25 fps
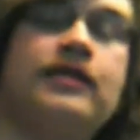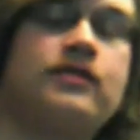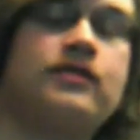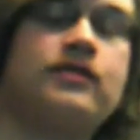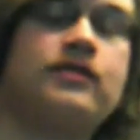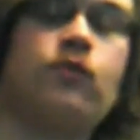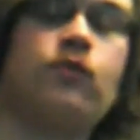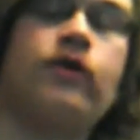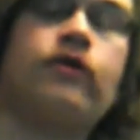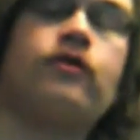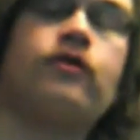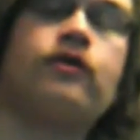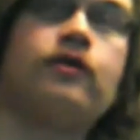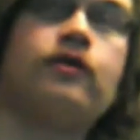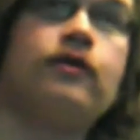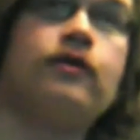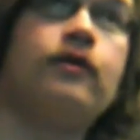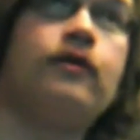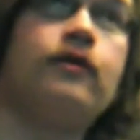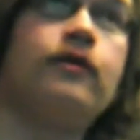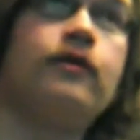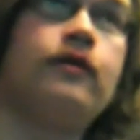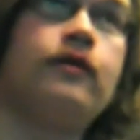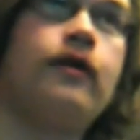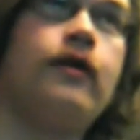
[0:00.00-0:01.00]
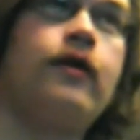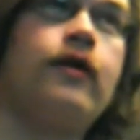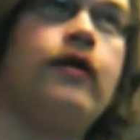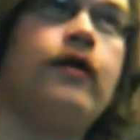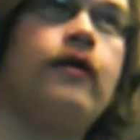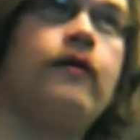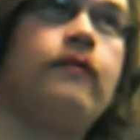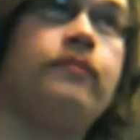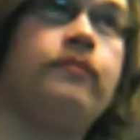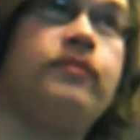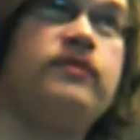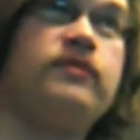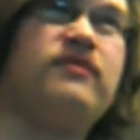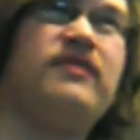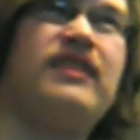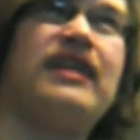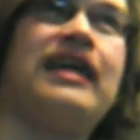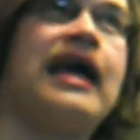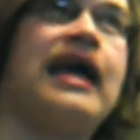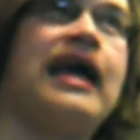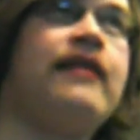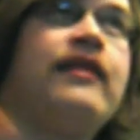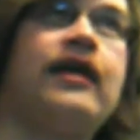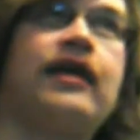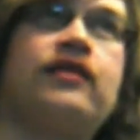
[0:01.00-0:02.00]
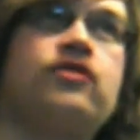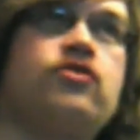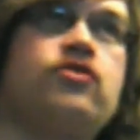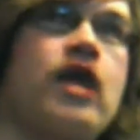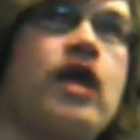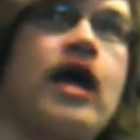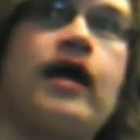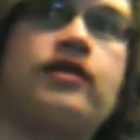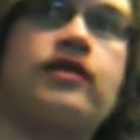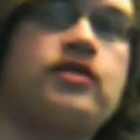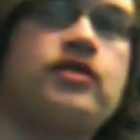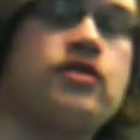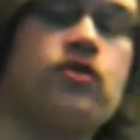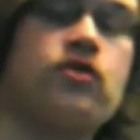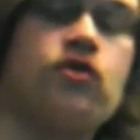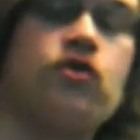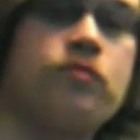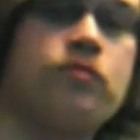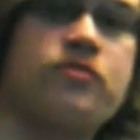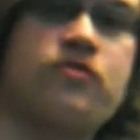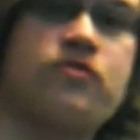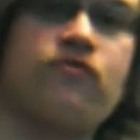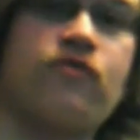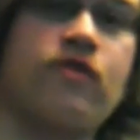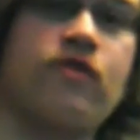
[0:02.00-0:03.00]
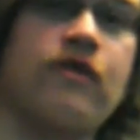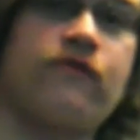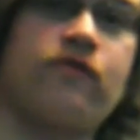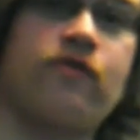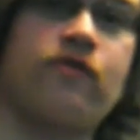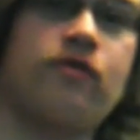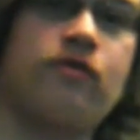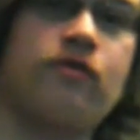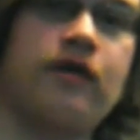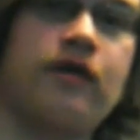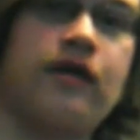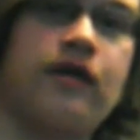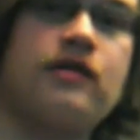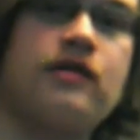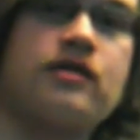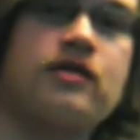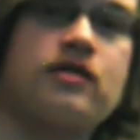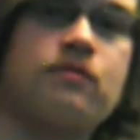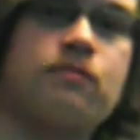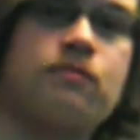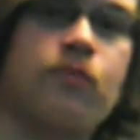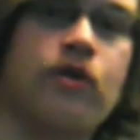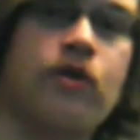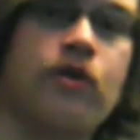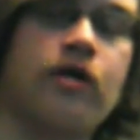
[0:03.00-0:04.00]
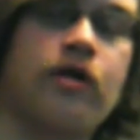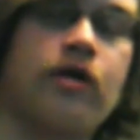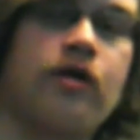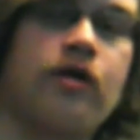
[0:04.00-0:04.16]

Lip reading: It's weird. And that track just loops forever, and it's pretty good.